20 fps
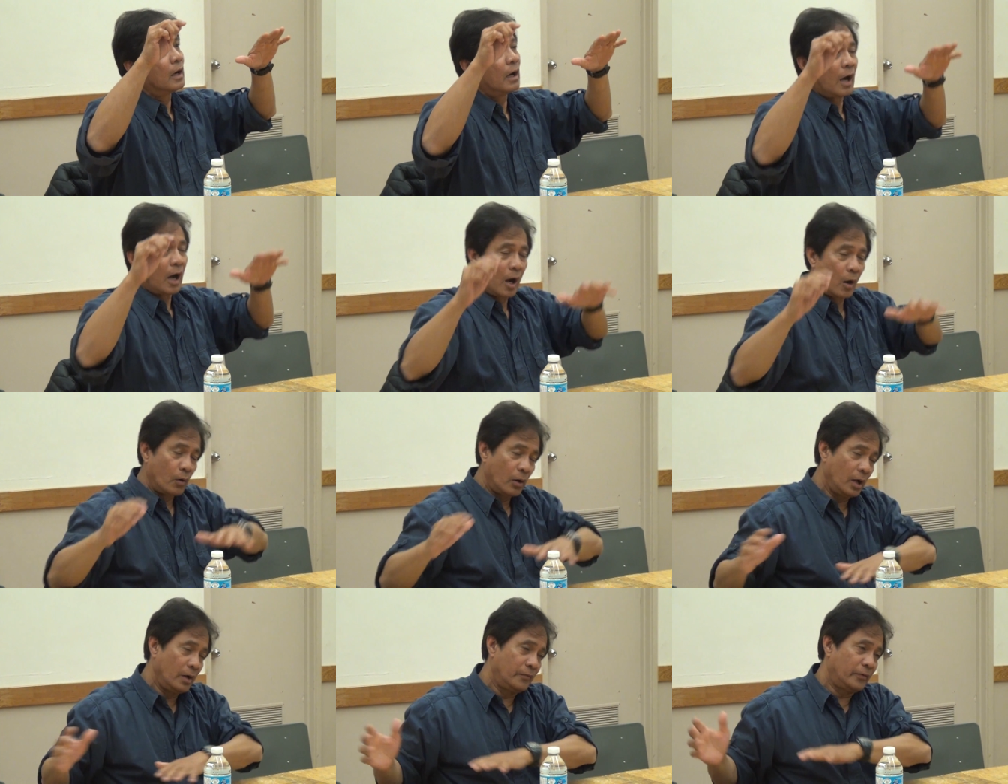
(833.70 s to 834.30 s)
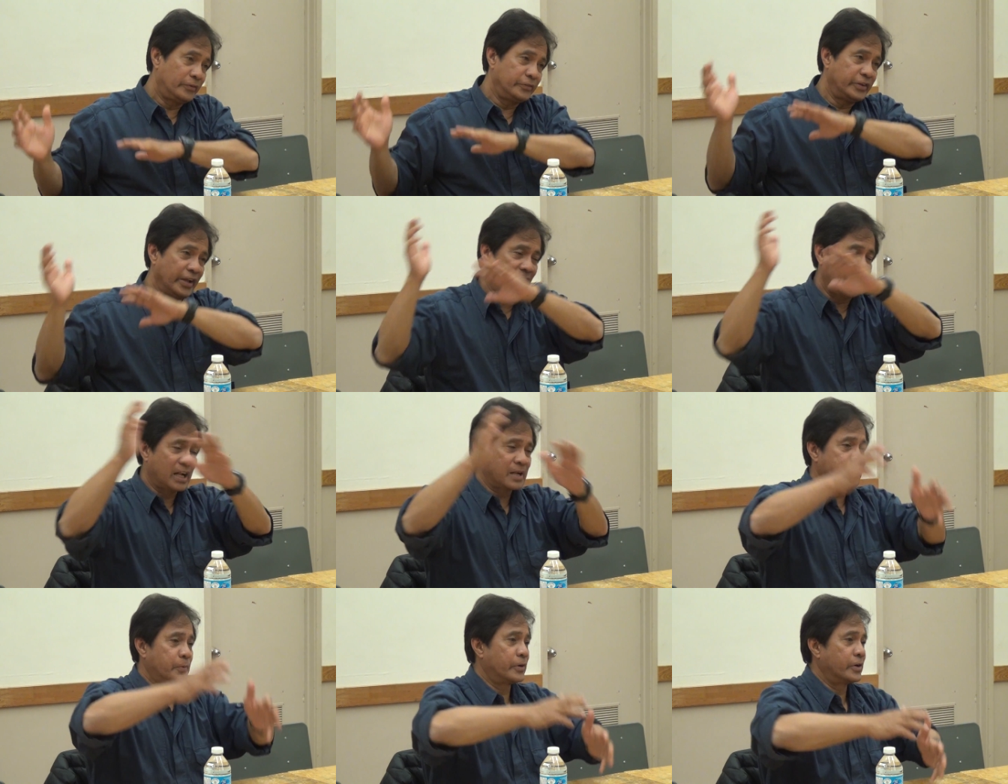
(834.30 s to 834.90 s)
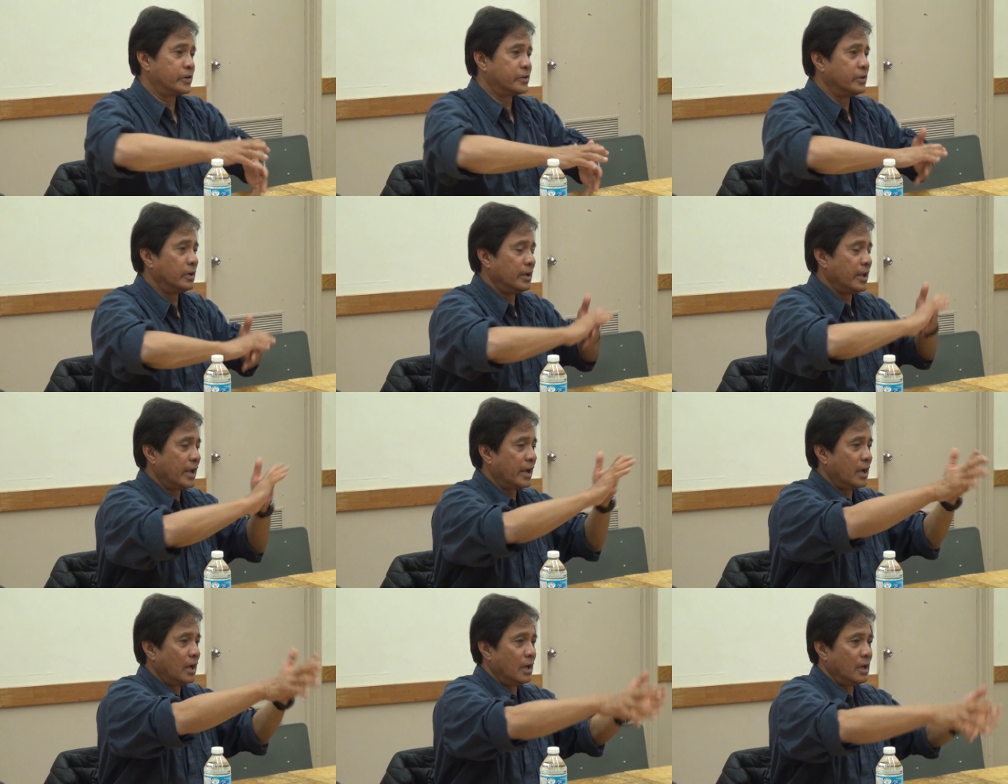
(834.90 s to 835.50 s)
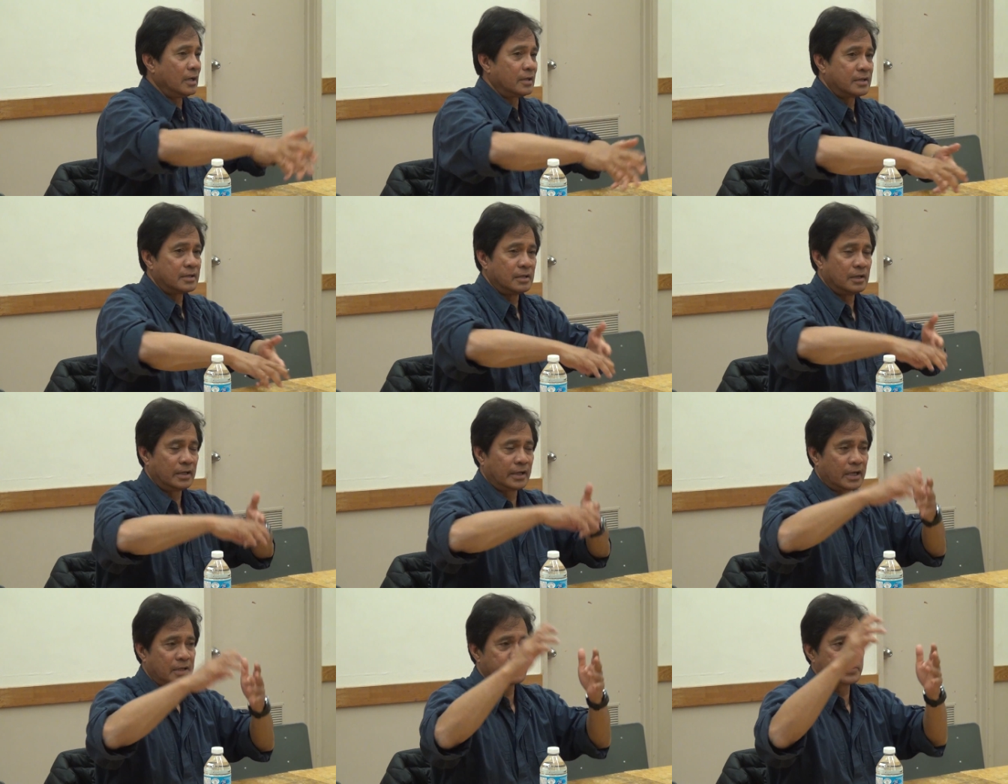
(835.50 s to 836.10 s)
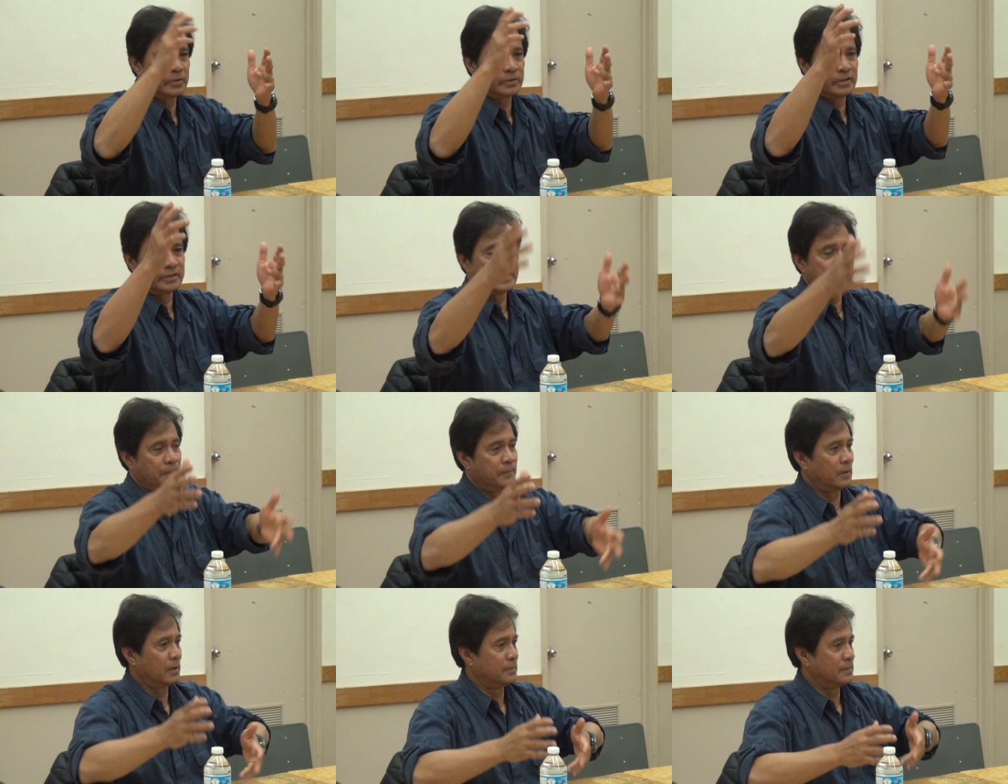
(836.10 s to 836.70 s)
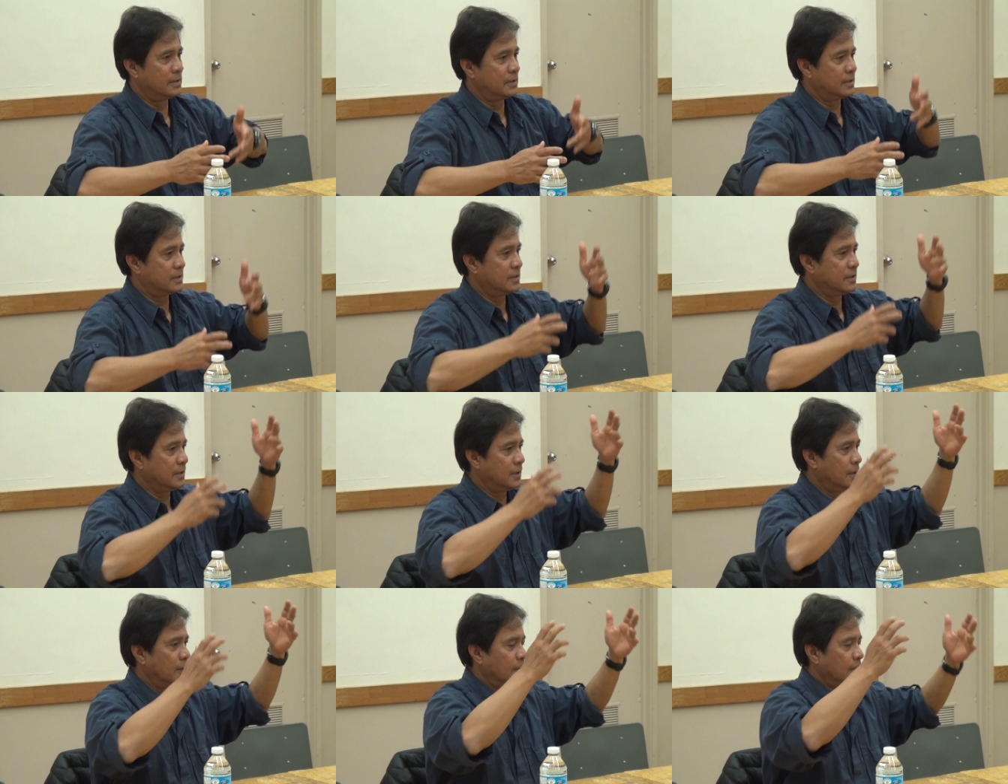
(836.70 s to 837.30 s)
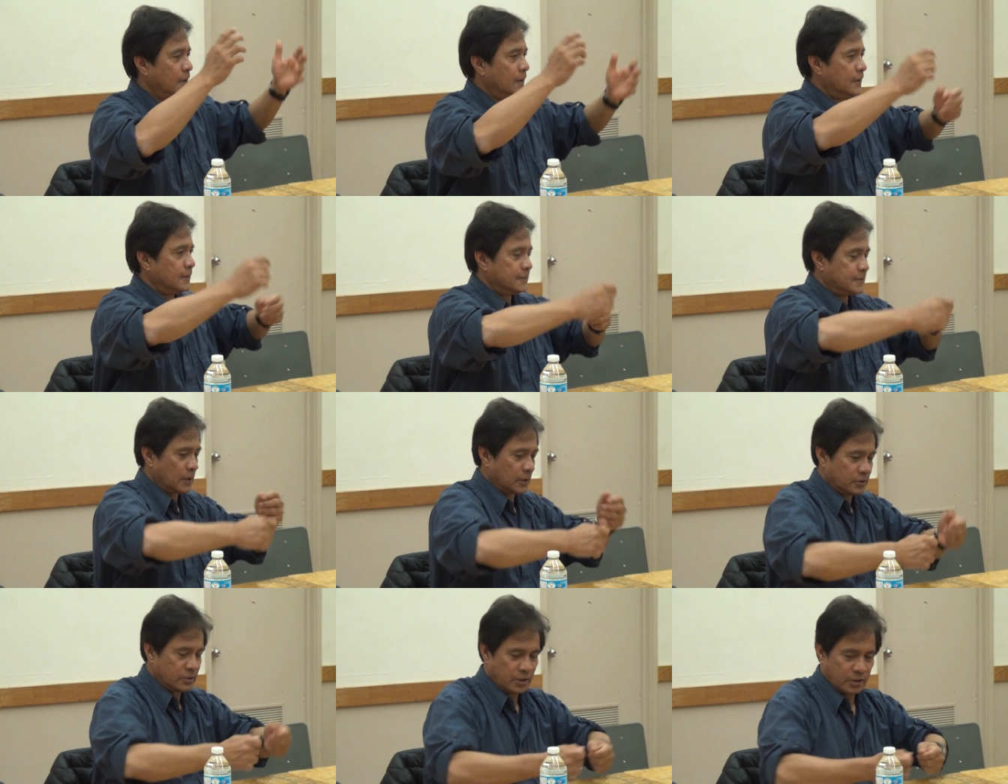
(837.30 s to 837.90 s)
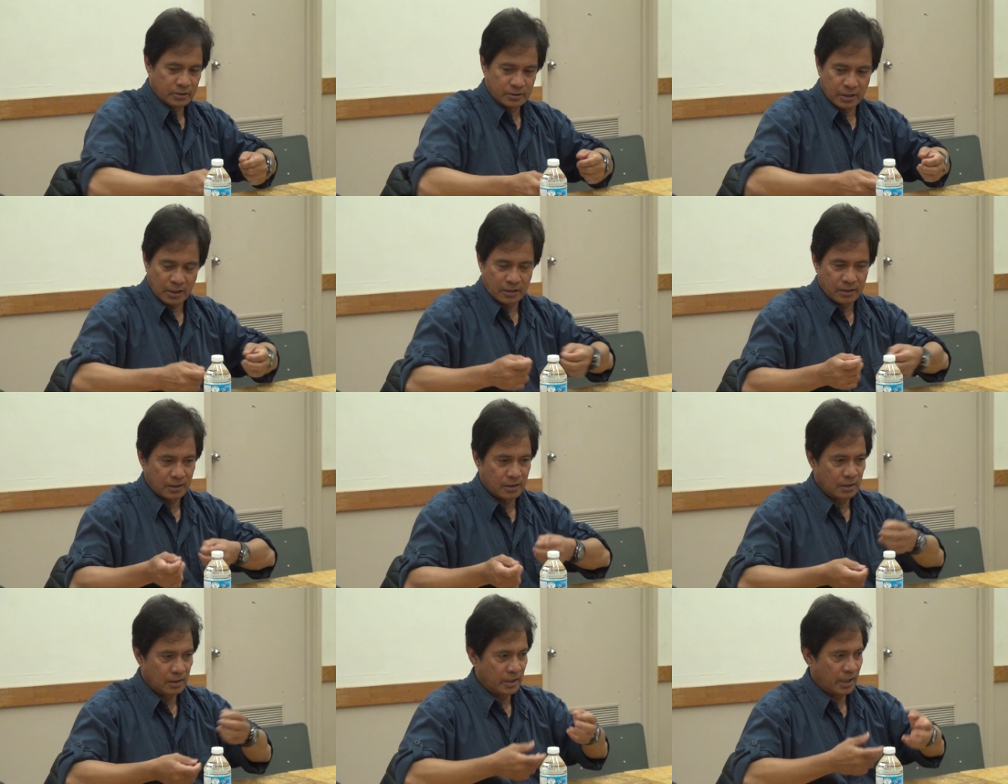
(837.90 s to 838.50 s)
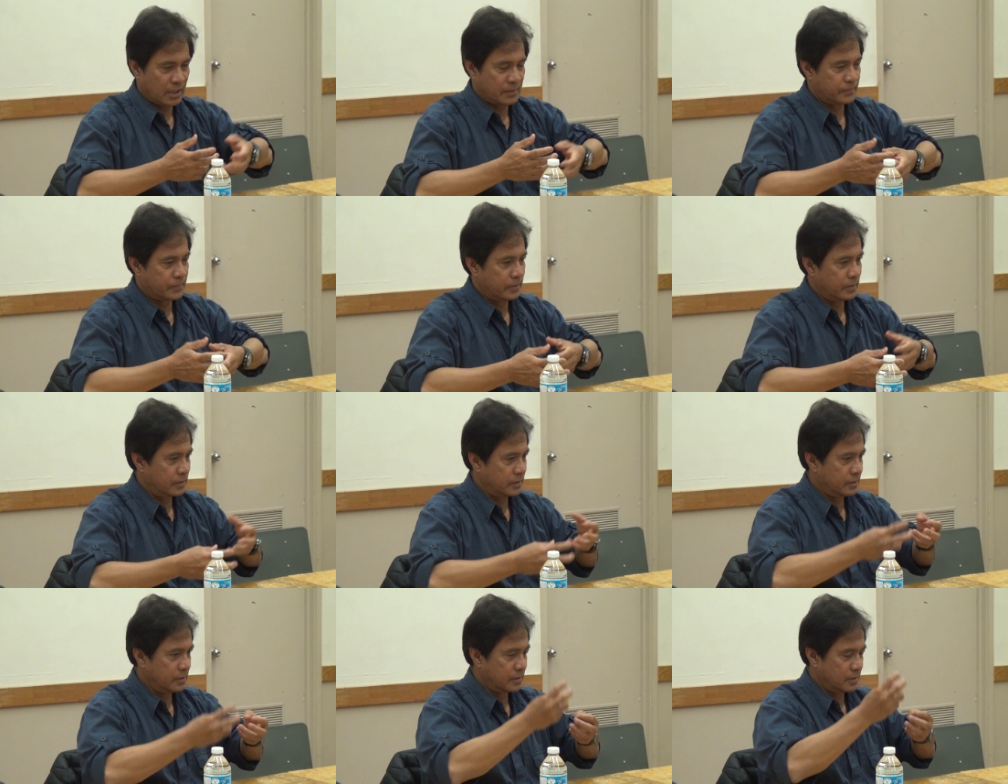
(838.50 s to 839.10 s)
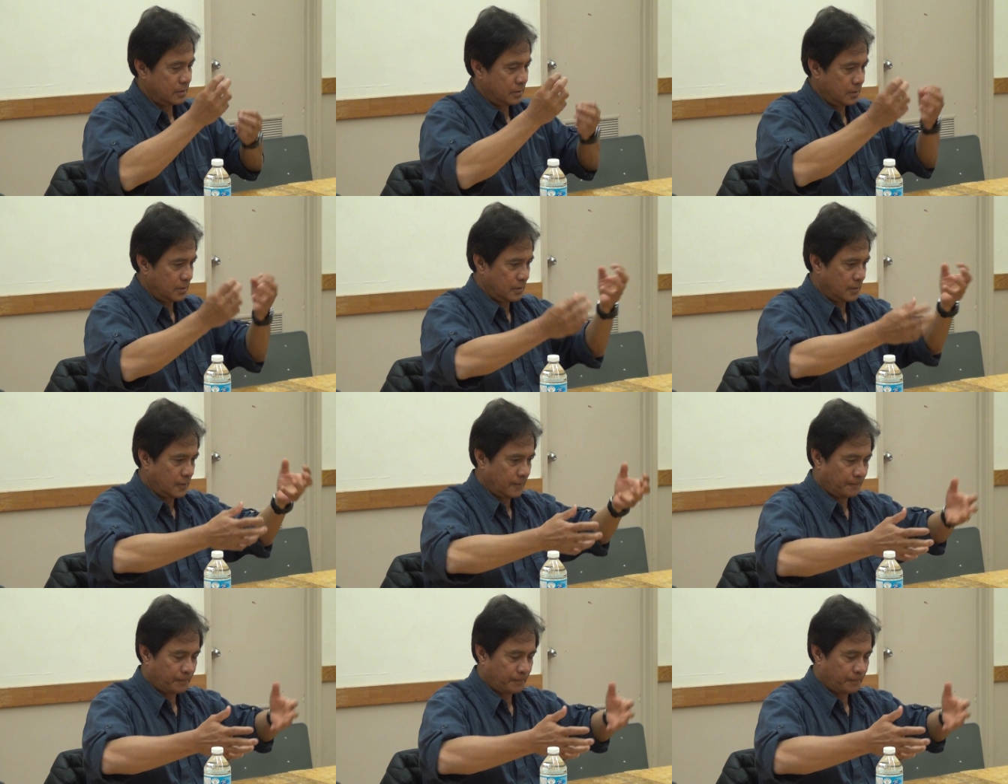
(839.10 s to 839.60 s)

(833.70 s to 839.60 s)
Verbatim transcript: however the expert, the legal uh, expert, the diplomat, the techni- technical expert, the uh,